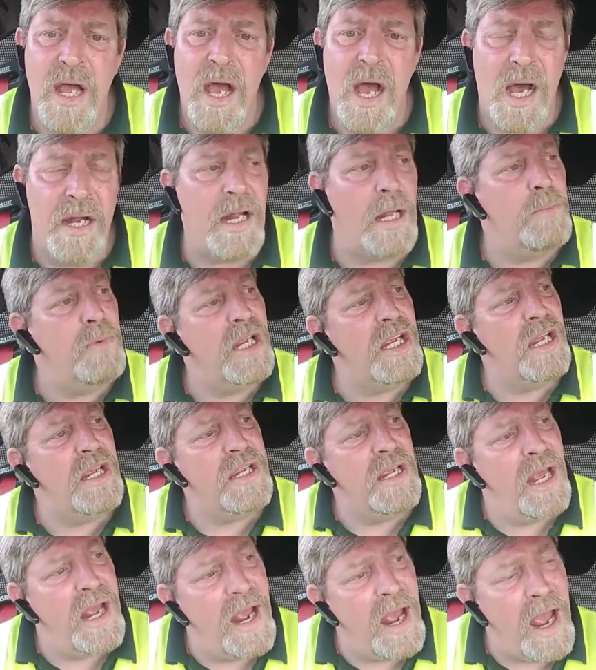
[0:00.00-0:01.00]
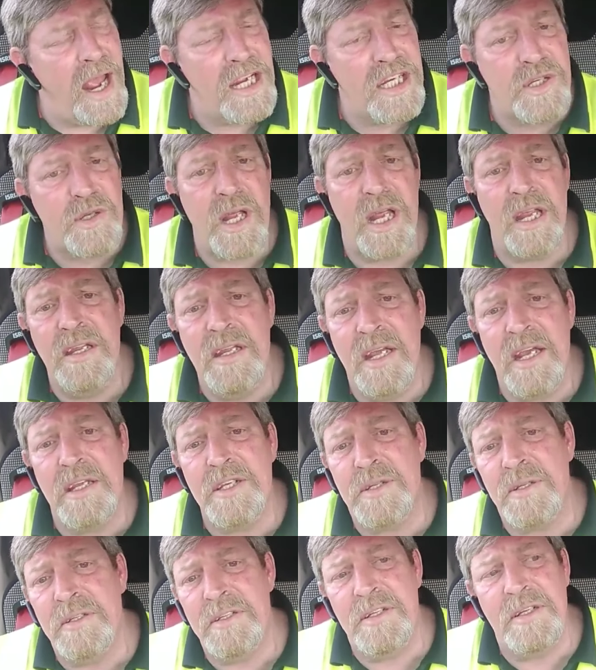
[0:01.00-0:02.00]
and then you you, you,
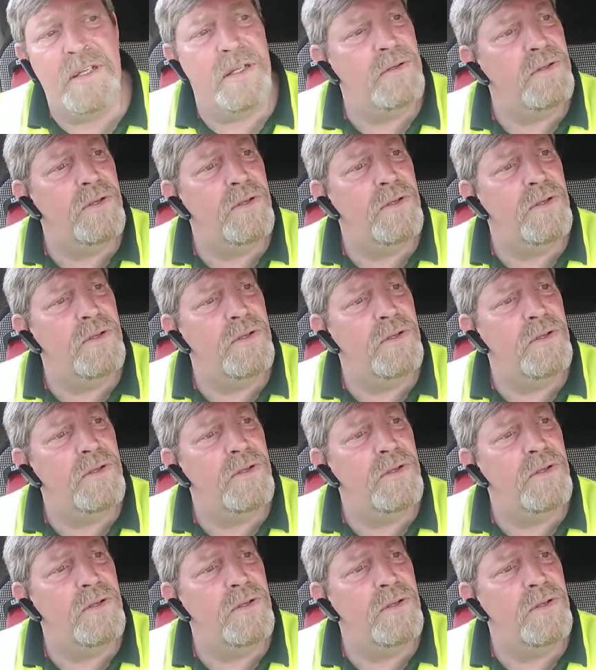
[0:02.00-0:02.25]
you,